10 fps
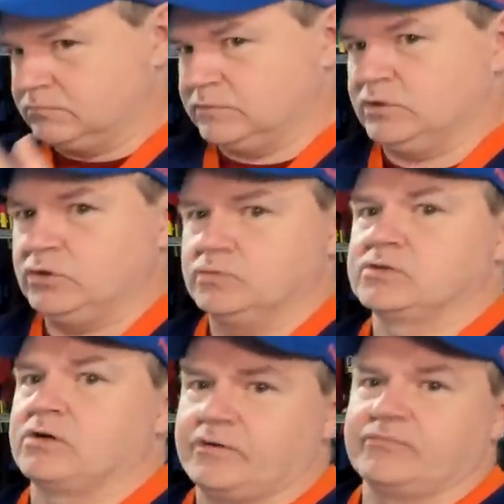you
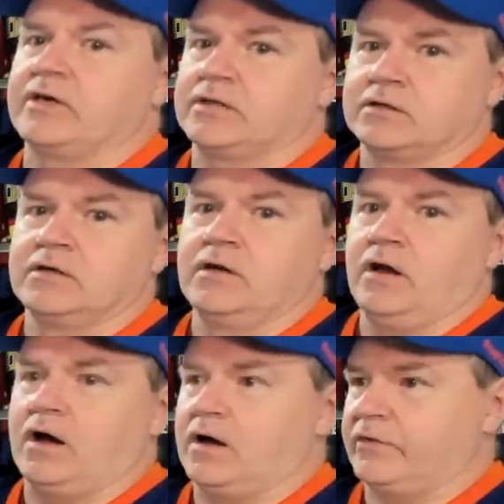saw fit.
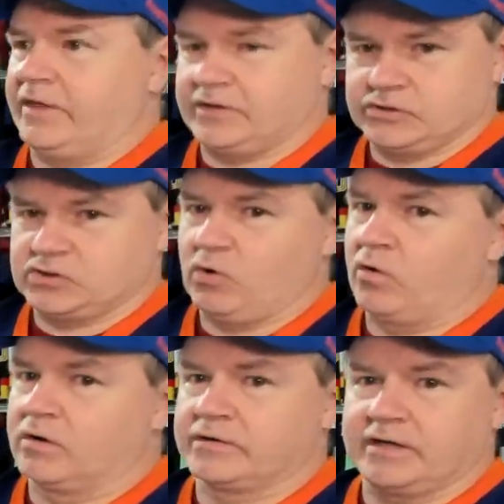Uh, they could
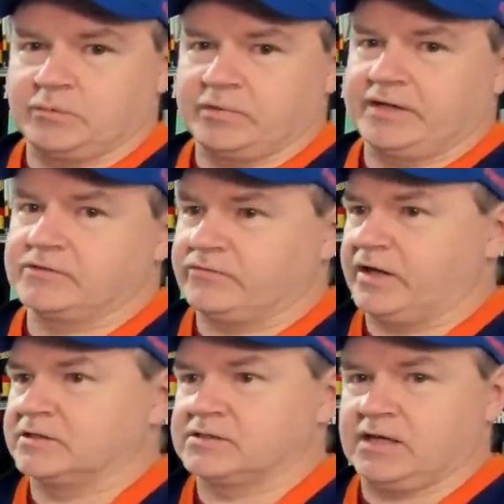score, they could play
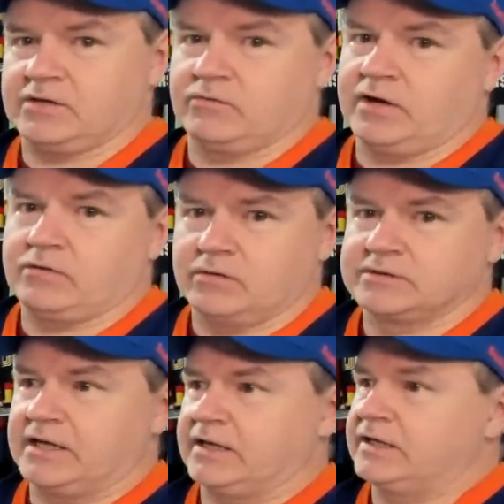defense, they had great
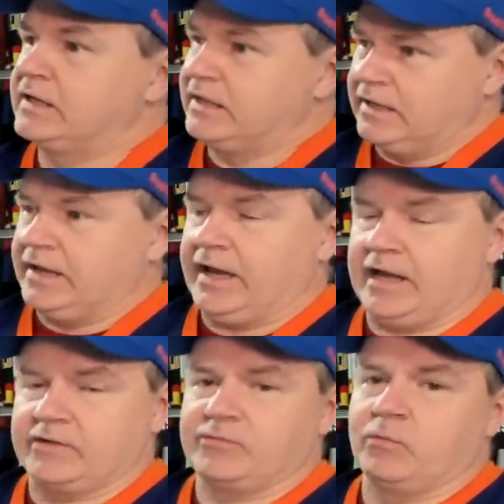goaltending
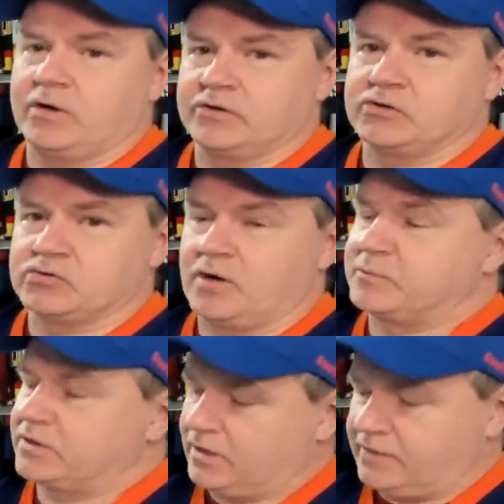and if you wanted to
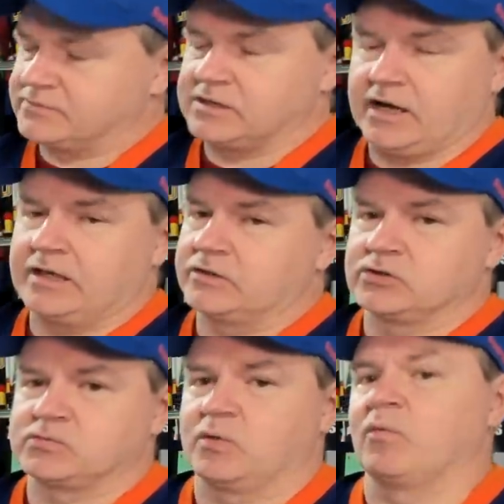drop the gloves, the
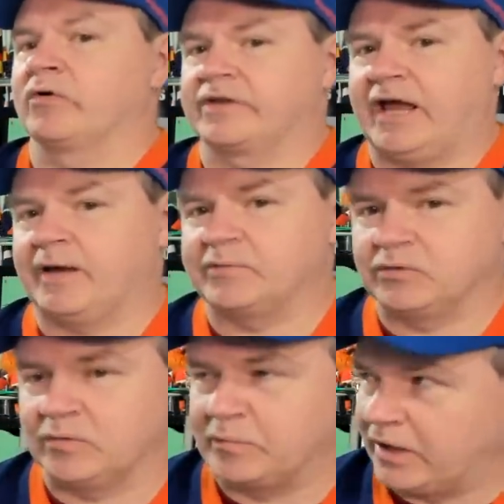Islanders were more than happy
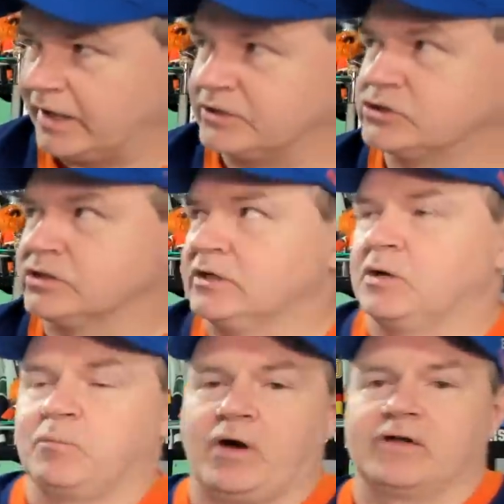to oblige.
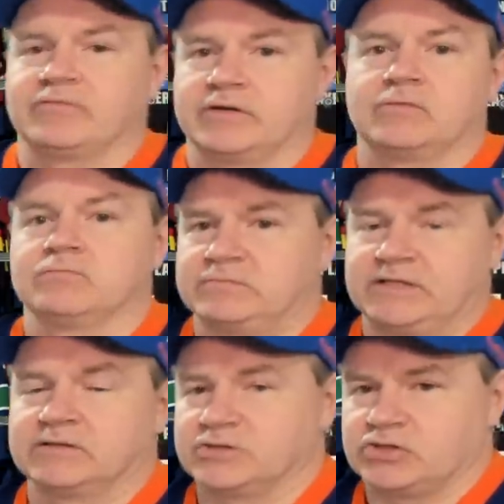Potvin
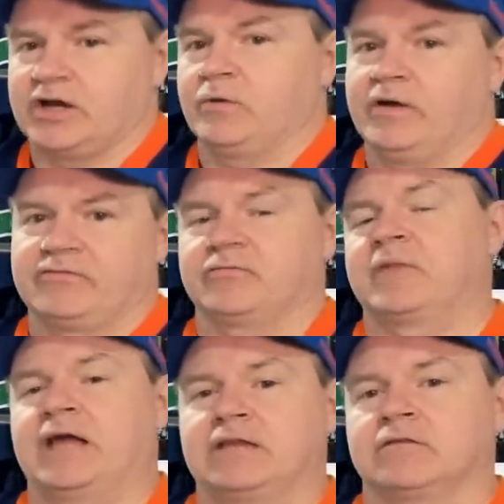didn't shy away from
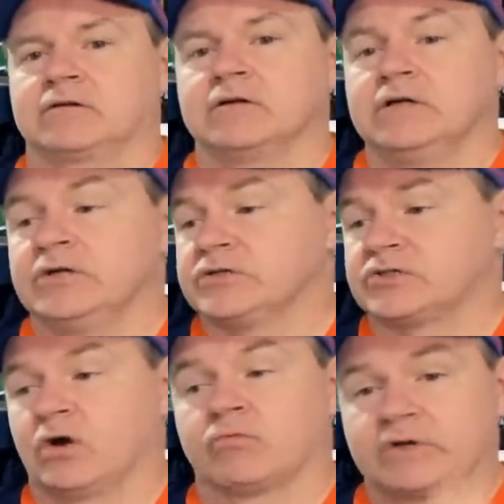that either.
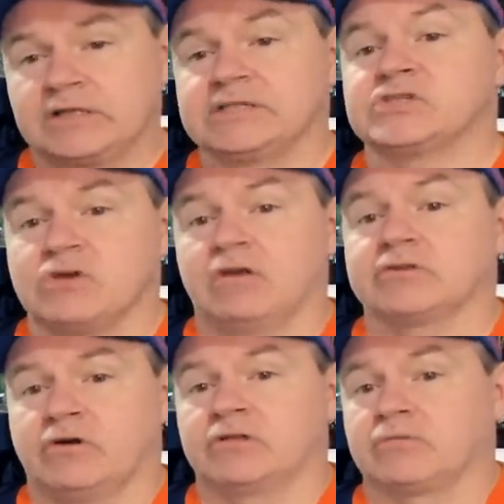So, really
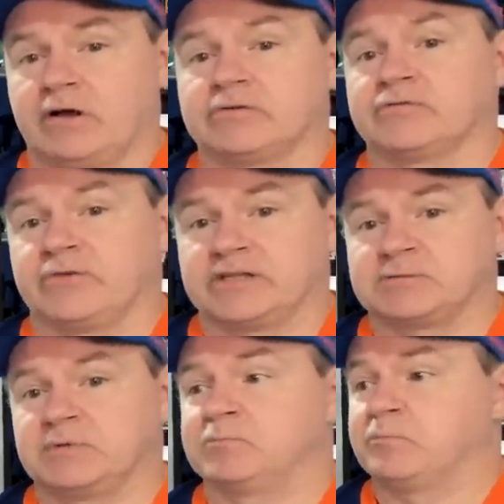solid all around
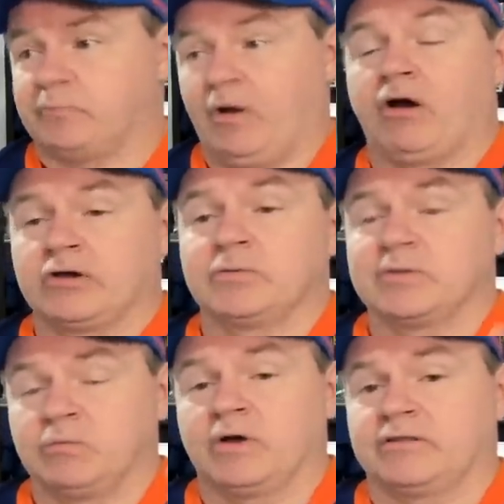defenseman,
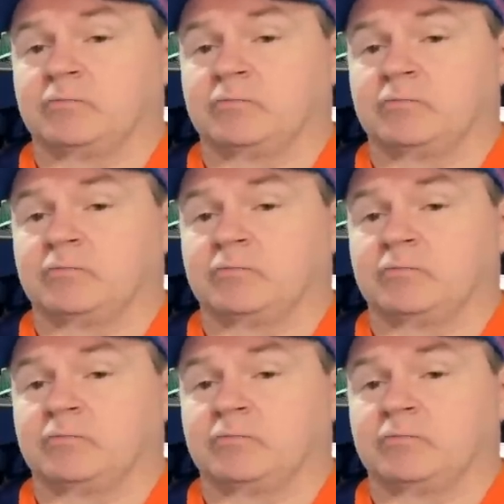arguably one of the